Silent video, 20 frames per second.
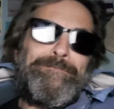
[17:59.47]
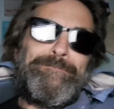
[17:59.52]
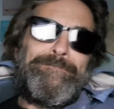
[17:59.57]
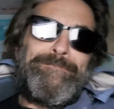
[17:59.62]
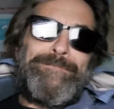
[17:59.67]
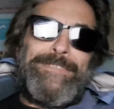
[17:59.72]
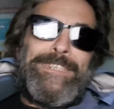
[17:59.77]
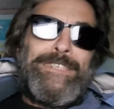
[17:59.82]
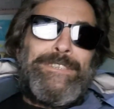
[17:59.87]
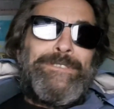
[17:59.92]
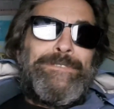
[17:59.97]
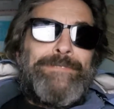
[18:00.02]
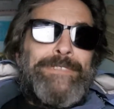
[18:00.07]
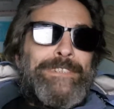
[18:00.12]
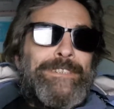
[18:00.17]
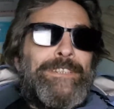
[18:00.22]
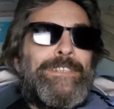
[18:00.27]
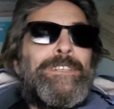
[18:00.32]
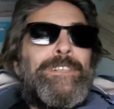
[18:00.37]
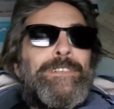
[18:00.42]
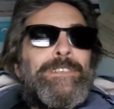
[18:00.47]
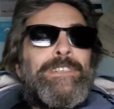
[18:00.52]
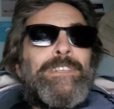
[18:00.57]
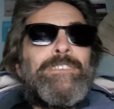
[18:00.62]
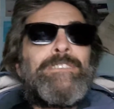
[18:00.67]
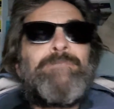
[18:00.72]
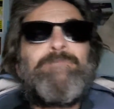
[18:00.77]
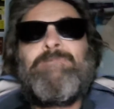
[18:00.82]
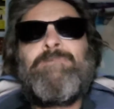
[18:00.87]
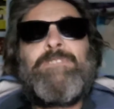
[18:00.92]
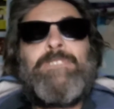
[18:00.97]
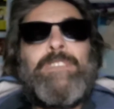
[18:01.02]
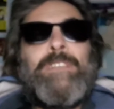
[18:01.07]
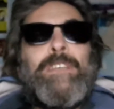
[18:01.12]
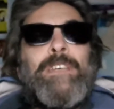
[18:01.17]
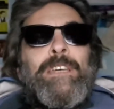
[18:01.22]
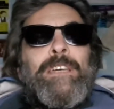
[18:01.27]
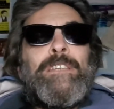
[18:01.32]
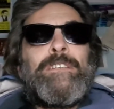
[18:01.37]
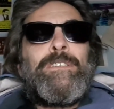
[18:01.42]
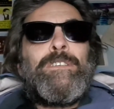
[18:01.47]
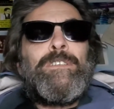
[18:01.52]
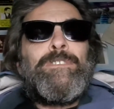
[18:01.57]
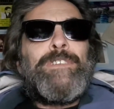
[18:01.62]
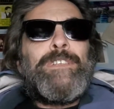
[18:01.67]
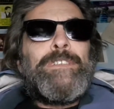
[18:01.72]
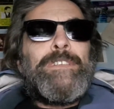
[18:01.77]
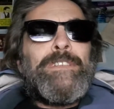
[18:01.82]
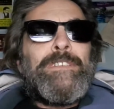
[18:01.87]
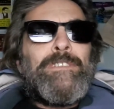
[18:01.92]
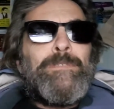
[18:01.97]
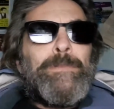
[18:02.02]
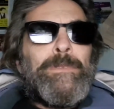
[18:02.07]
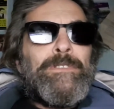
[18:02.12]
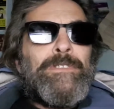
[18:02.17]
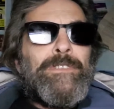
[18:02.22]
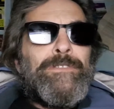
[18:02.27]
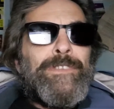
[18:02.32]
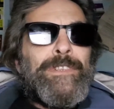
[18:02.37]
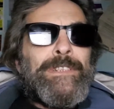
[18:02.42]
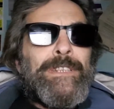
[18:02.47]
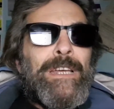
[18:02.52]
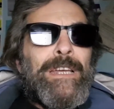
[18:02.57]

No, I don't know. I don't know if anything specific